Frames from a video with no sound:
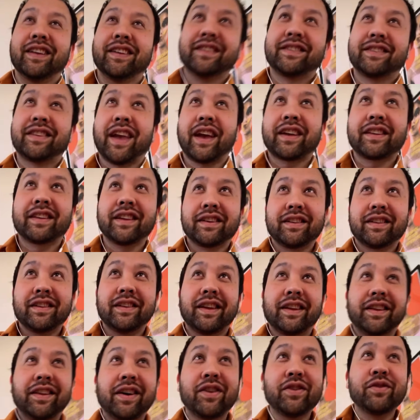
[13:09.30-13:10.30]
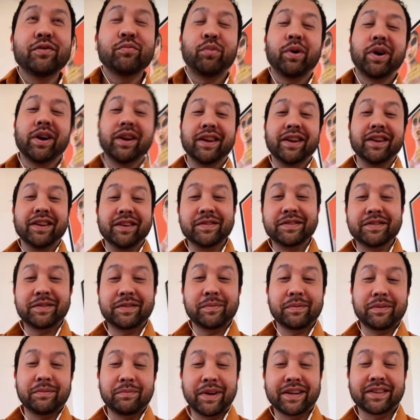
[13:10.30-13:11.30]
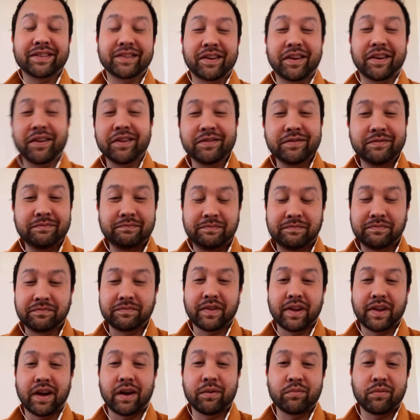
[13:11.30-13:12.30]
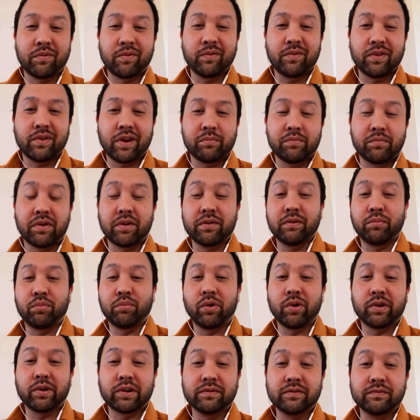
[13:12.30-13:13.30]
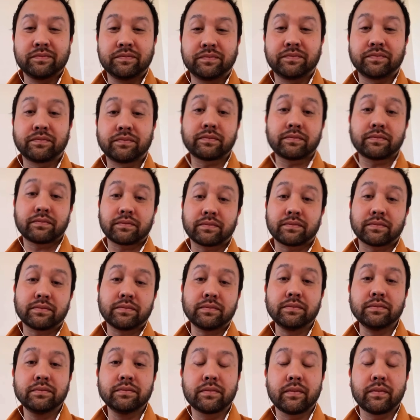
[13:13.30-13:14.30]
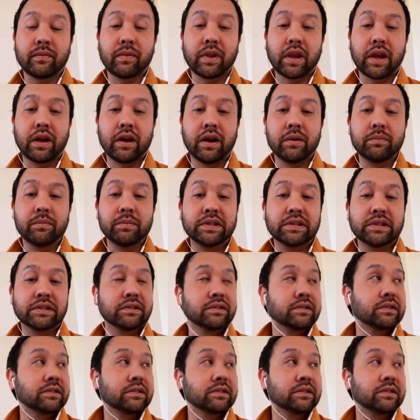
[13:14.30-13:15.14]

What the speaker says: technically no, but it used to be Mexico. I'm on the border. I'm in